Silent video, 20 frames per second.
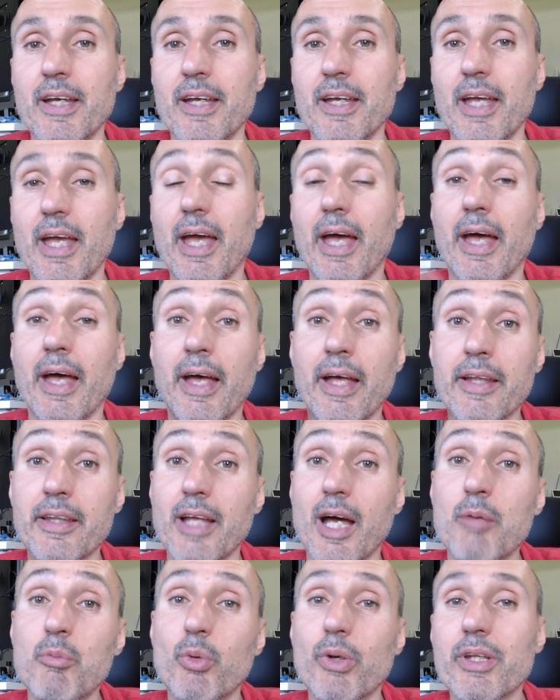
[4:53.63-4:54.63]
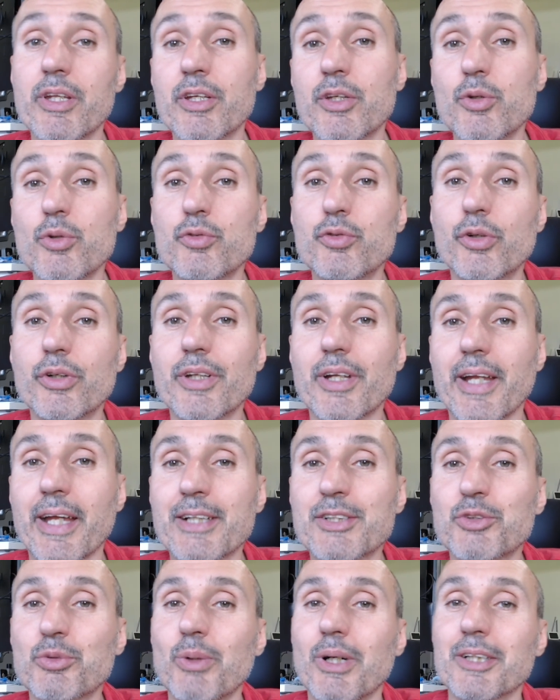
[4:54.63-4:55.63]
And I'm waiting you for the
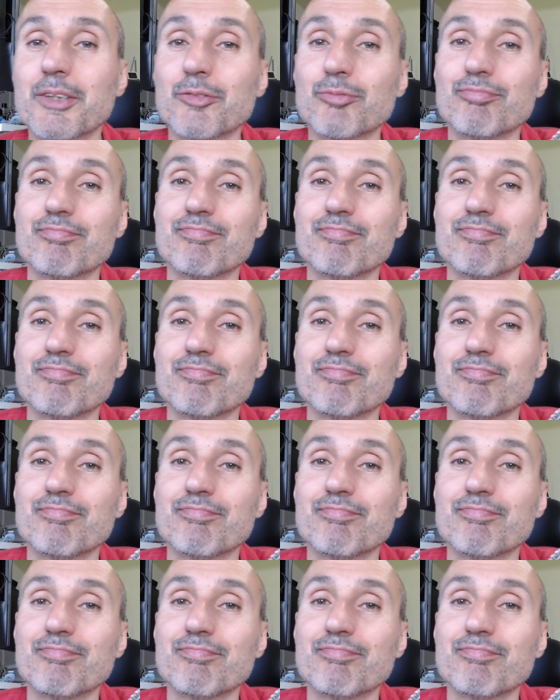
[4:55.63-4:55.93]
next one.